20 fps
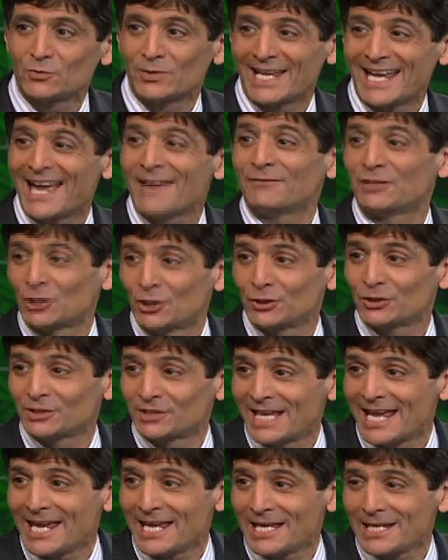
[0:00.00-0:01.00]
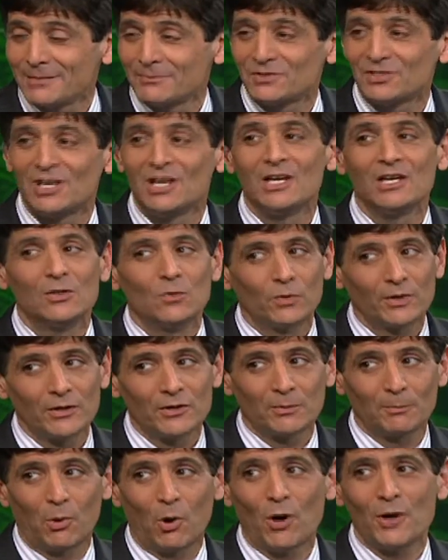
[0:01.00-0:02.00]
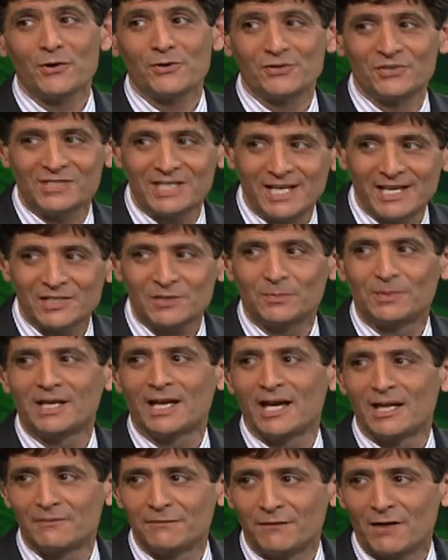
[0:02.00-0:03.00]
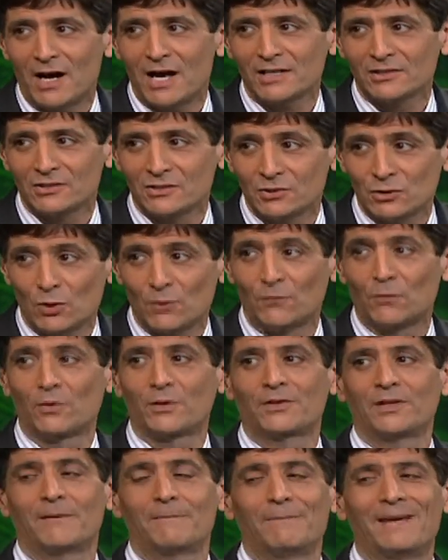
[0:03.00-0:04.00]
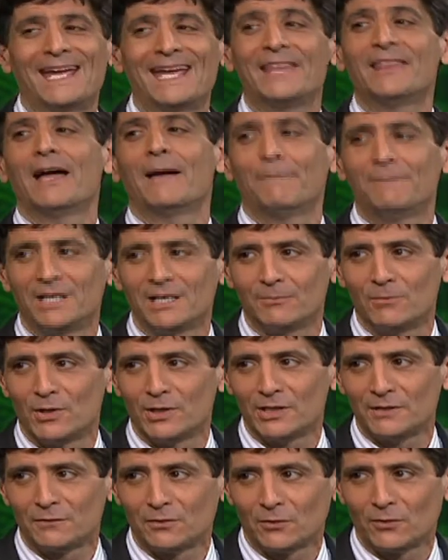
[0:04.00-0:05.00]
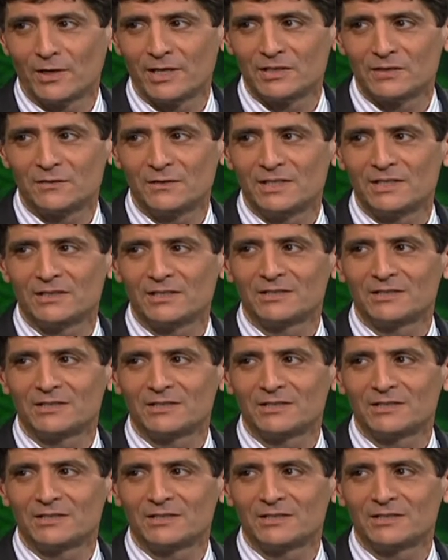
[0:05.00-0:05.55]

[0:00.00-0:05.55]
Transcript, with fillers: When they have the good games, what are their partners, ESPN, Fox, and so forth, that pay that big money for rights fees?